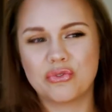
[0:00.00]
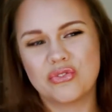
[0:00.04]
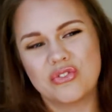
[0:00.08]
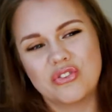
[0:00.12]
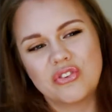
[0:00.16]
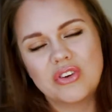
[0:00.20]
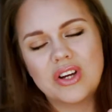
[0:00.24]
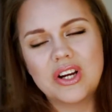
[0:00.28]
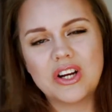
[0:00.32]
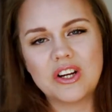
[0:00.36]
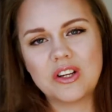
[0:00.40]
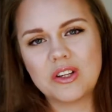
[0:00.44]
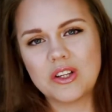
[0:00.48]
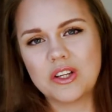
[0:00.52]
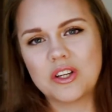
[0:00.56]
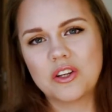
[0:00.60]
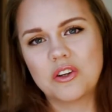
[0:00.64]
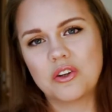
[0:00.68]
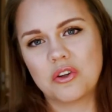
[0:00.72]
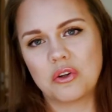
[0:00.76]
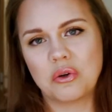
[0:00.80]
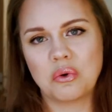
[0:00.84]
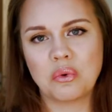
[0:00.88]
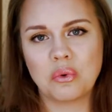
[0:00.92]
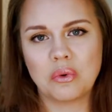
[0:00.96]
fairly
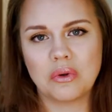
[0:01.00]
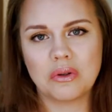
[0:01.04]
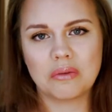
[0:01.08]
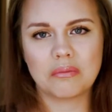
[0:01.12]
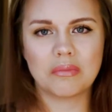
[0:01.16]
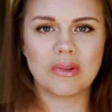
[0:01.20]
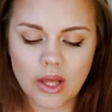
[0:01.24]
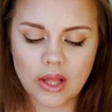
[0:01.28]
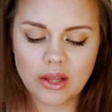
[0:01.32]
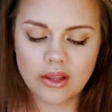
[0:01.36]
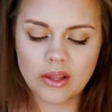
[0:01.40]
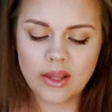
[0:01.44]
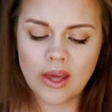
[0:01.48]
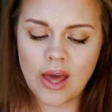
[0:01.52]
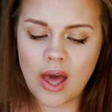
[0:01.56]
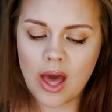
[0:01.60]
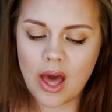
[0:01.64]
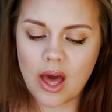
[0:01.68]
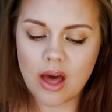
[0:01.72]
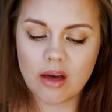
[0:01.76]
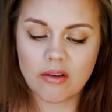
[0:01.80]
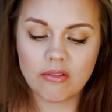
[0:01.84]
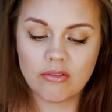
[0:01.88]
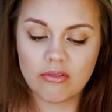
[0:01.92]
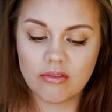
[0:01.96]
new, and they
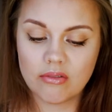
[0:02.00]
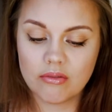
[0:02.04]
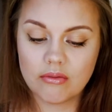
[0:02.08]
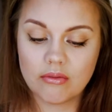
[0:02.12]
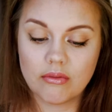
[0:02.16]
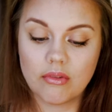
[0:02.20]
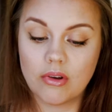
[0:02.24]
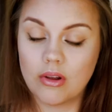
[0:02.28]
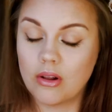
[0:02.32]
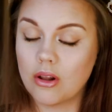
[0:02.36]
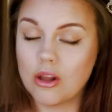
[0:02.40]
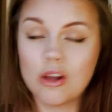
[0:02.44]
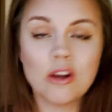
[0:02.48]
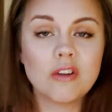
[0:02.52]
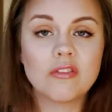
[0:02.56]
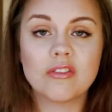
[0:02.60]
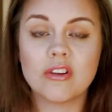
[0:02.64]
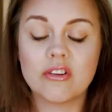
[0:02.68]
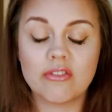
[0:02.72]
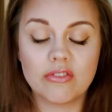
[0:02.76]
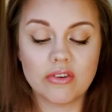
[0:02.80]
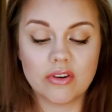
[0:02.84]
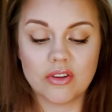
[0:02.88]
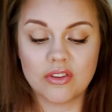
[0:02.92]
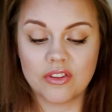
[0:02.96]
have a lot of
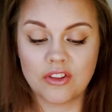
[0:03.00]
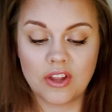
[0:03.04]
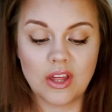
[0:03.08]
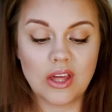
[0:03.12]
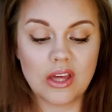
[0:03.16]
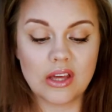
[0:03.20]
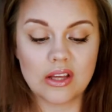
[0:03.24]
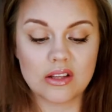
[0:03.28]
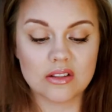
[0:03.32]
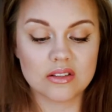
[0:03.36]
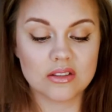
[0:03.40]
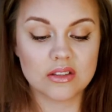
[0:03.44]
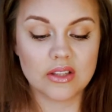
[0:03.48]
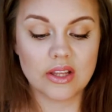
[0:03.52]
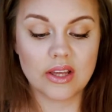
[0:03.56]
different things.